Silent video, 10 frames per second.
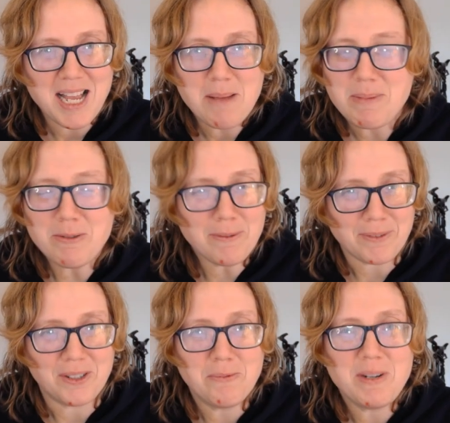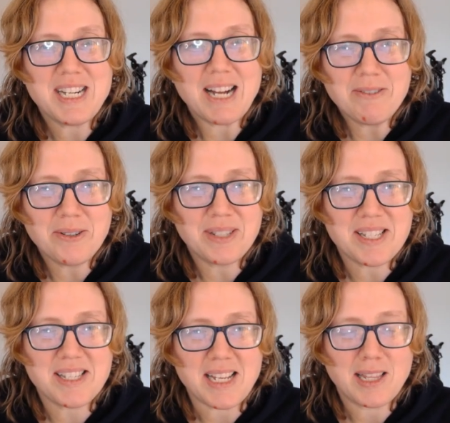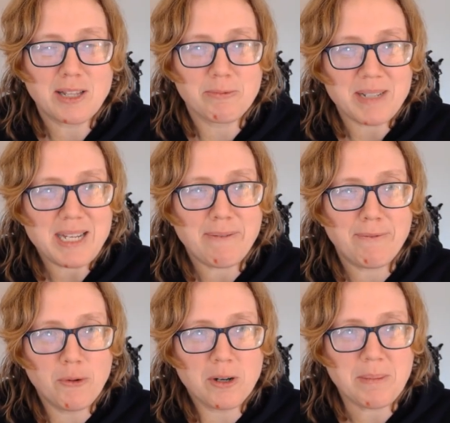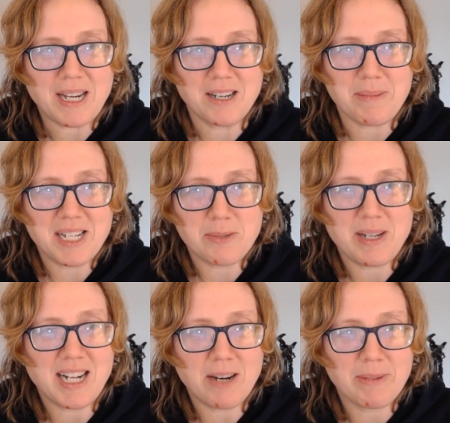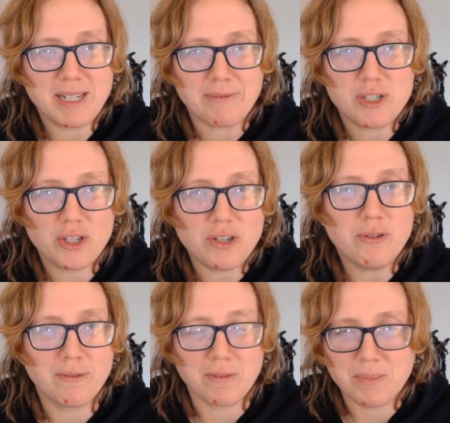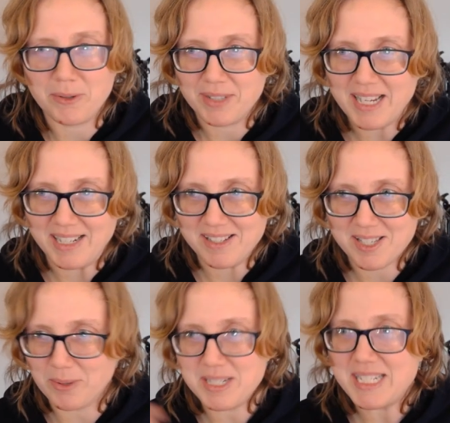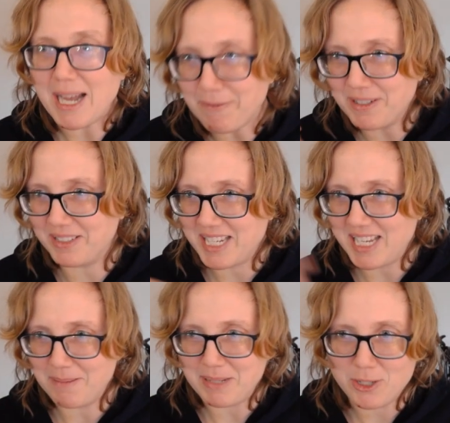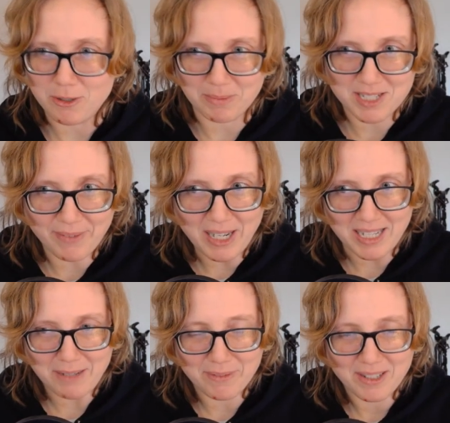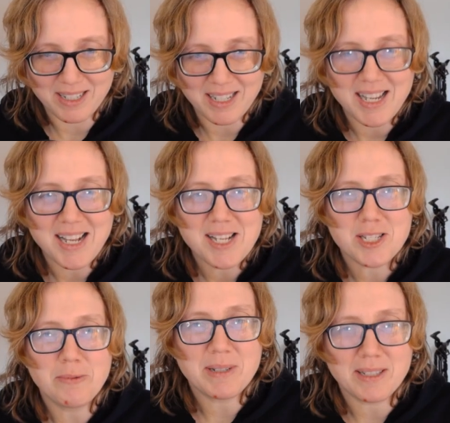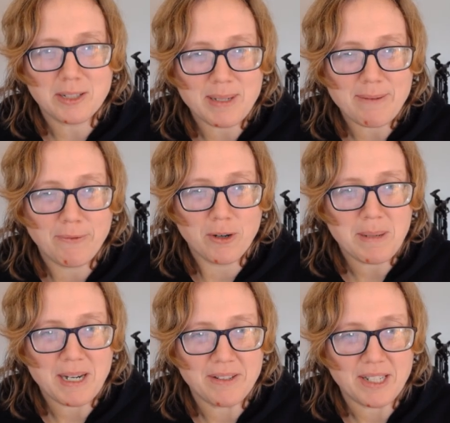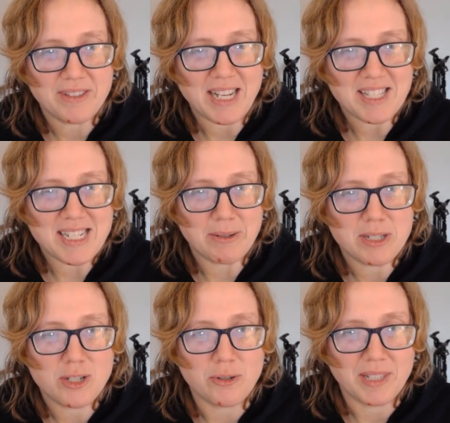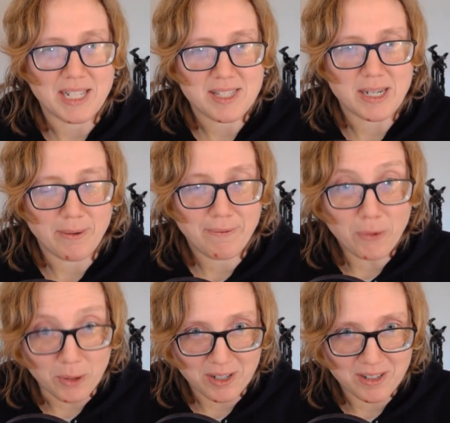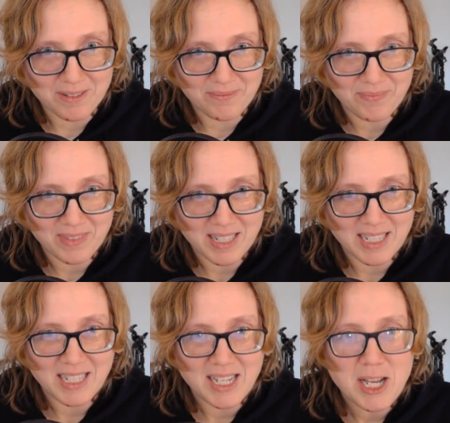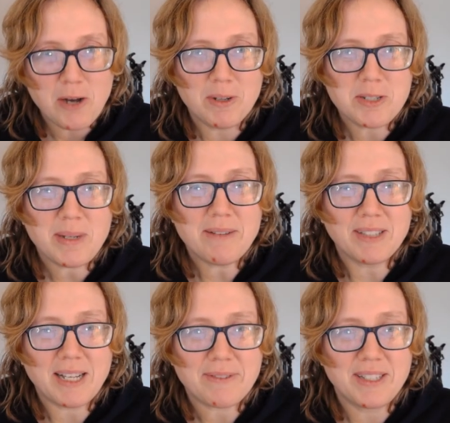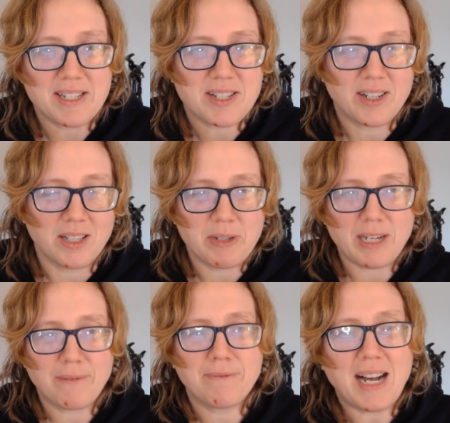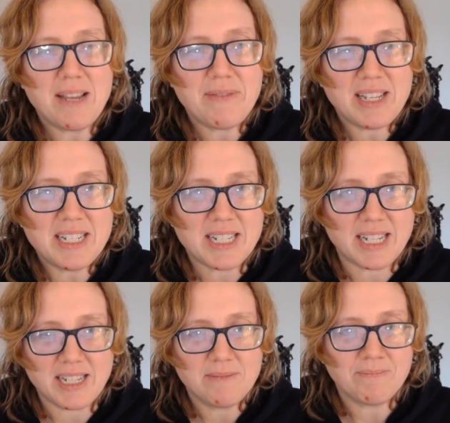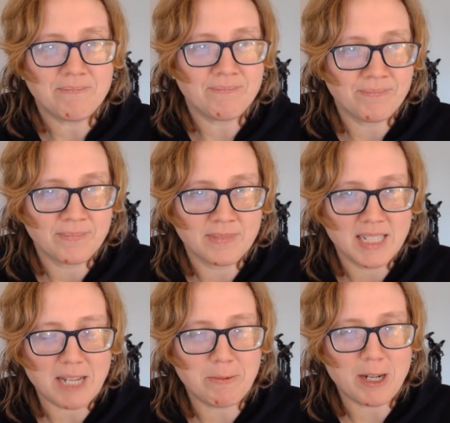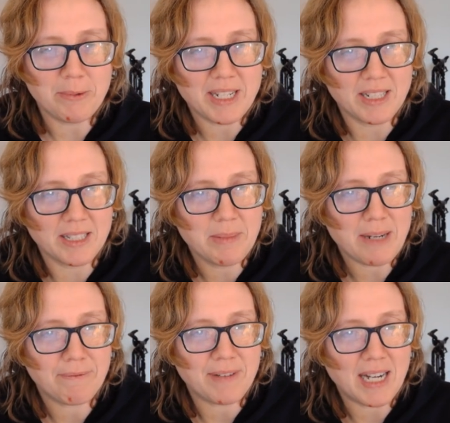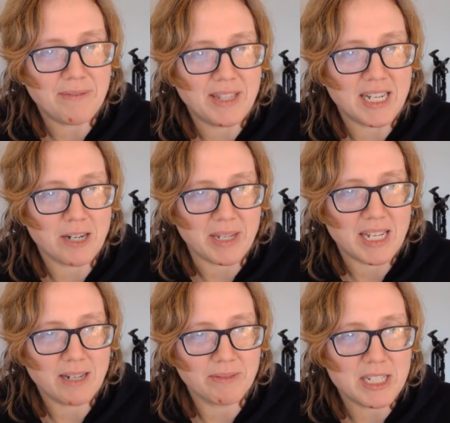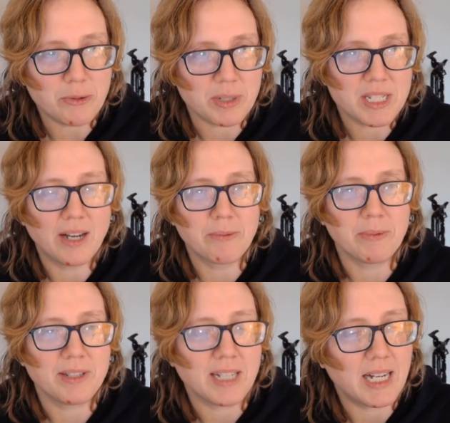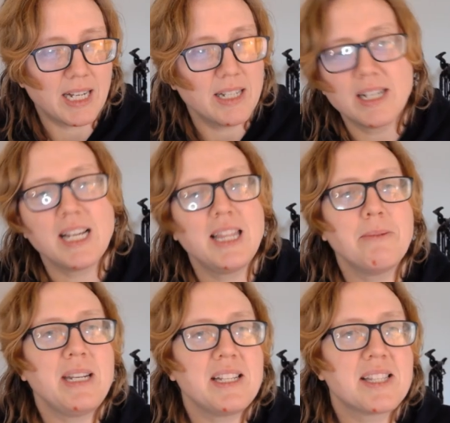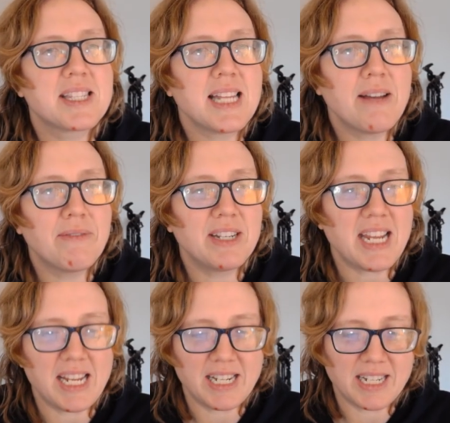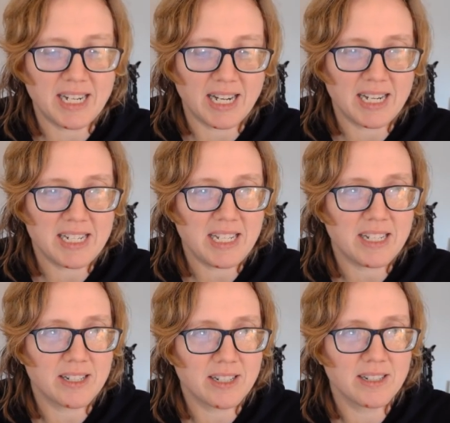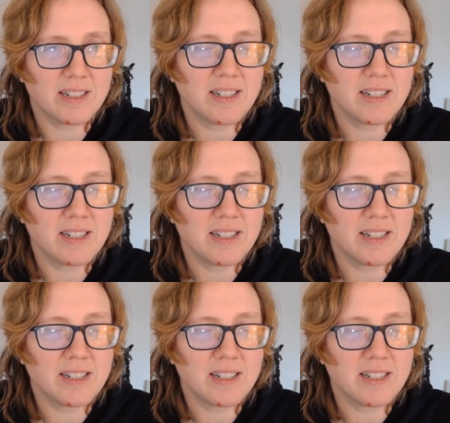Beautiful. We now know this is a 3-4 pair because we got rid of 2 from both ends, so it definitely can't be 2 plus 5. So a 3-4 pair there, that's now a 2 and that's now a 4. What do we have left in this column? We need 5, 8, and 9. And while we can eliminate 5 there, we can't really do a ton with that. And then we need 7, 8, and 9 here.